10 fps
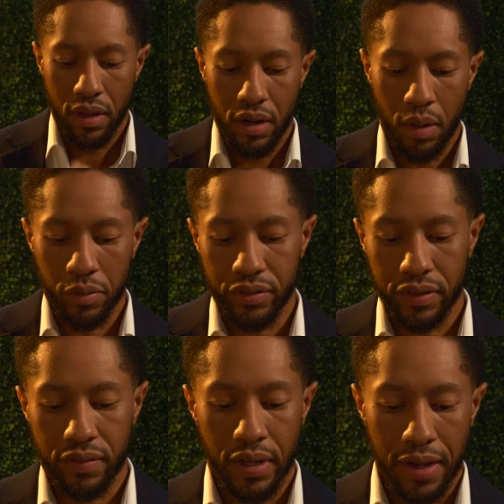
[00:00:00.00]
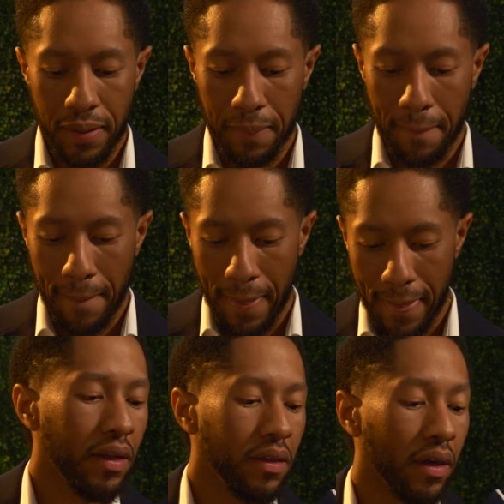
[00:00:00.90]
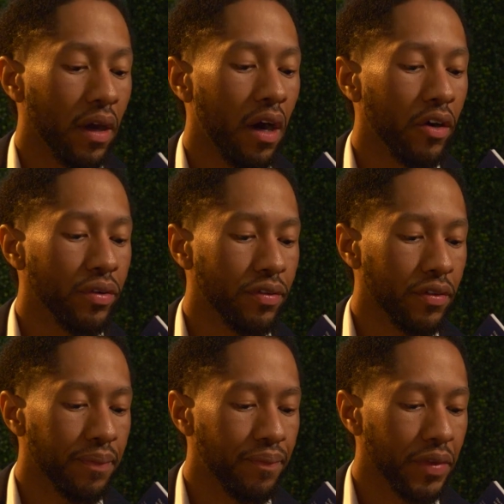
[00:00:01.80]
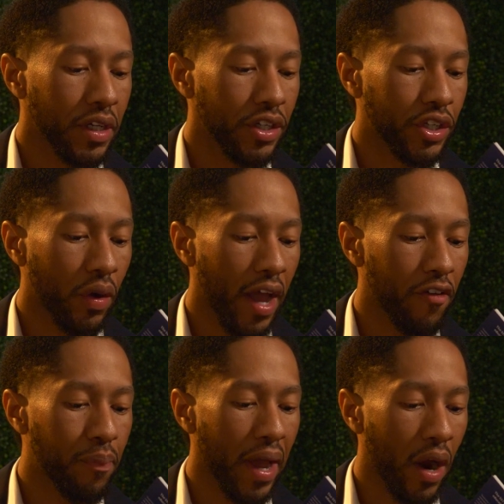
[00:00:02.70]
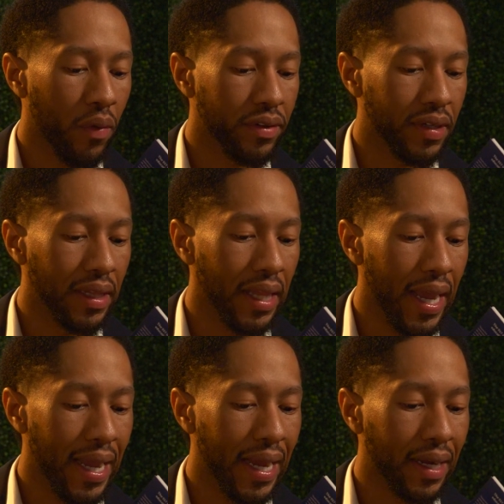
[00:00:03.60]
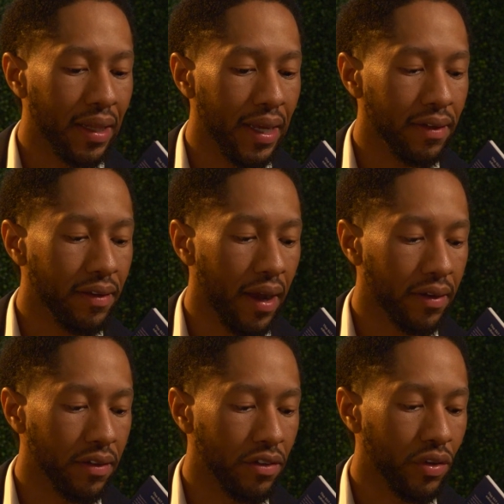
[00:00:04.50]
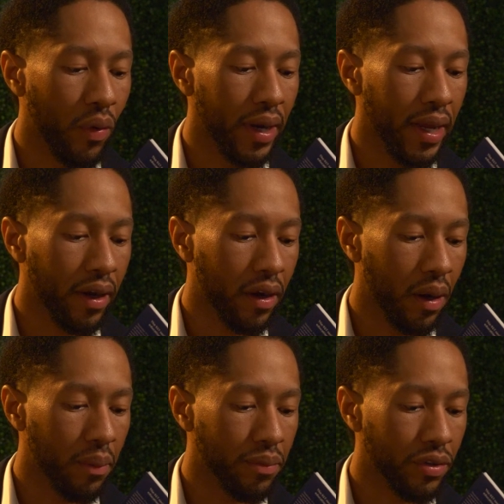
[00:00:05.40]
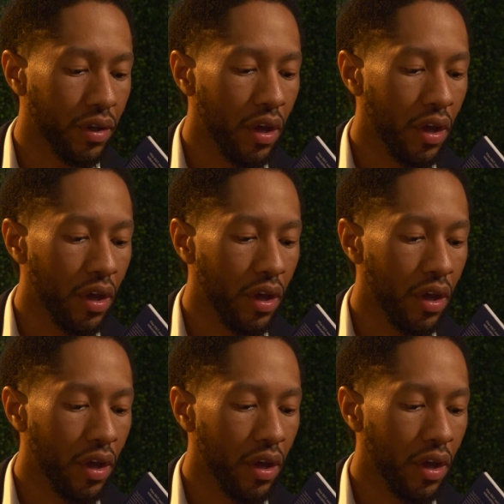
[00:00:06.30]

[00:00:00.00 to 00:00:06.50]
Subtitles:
Number 16, the Congress shall have power to lay and collect taxes on incomes